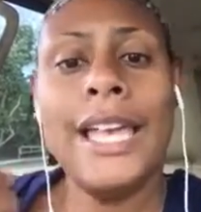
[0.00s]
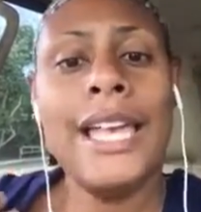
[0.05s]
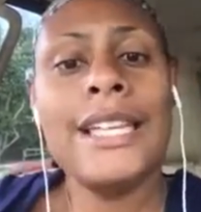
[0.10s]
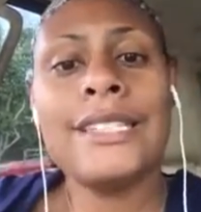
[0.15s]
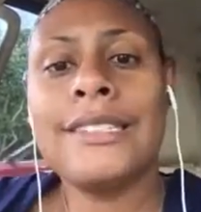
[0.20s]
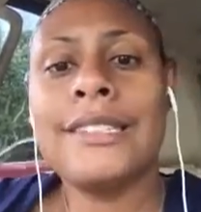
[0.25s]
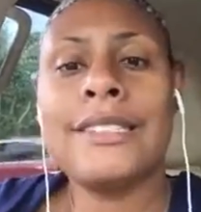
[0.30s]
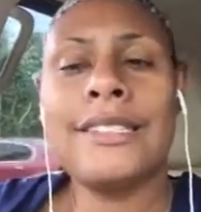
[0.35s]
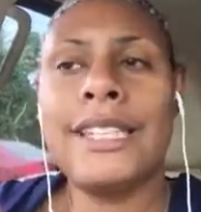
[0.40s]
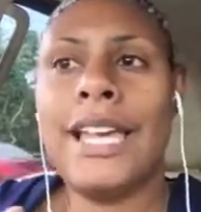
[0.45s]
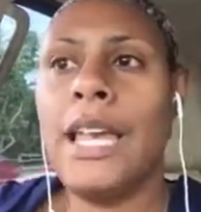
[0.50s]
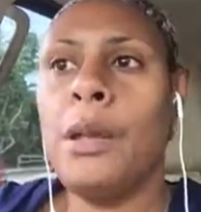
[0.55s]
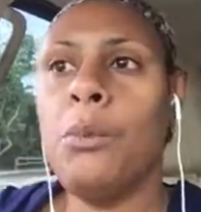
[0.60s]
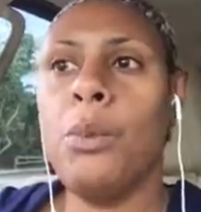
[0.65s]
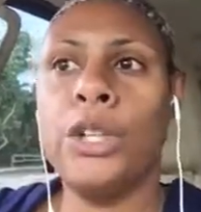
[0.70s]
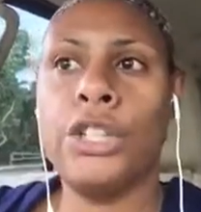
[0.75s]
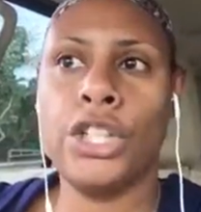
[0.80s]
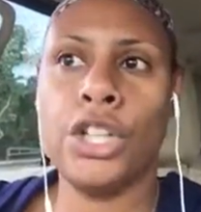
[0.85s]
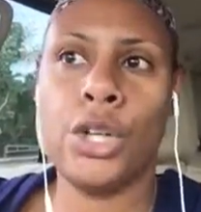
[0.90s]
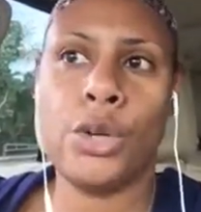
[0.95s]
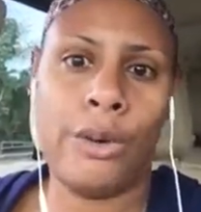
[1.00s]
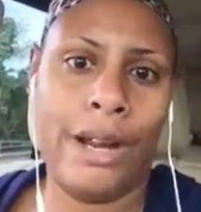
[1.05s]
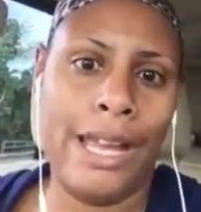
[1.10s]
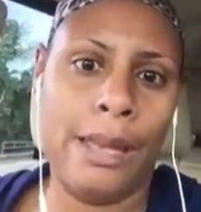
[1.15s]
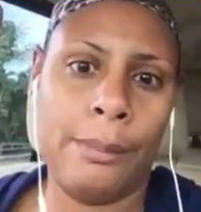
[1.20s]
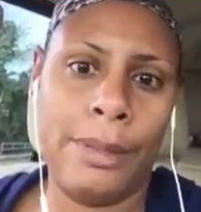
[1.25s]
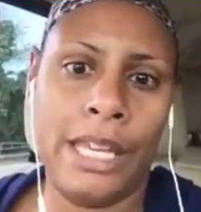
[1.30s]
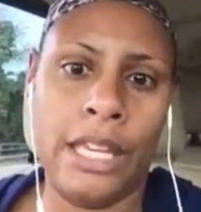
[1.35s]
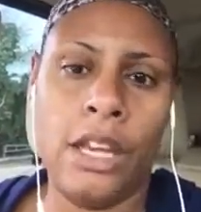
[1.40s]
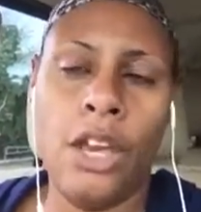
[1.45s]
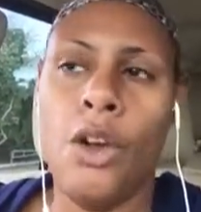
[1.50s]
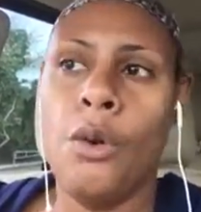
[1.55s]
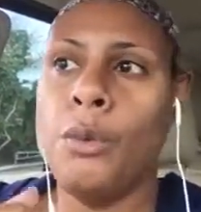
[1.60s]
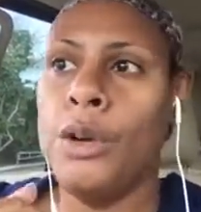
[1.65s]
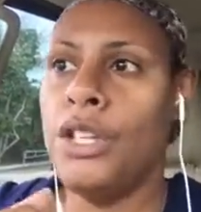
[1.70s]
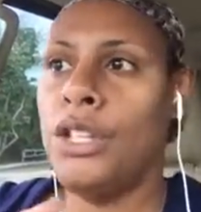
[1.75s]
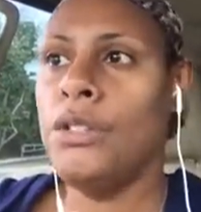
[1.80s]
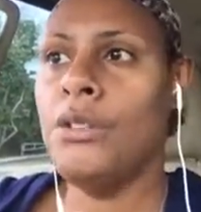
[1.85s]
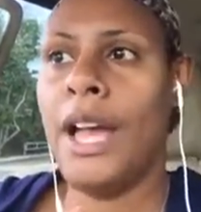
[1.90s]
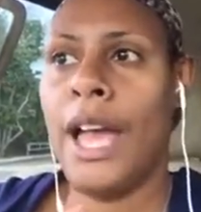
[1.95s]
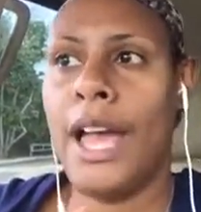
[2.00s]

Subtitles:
It's the same with the Grammy. When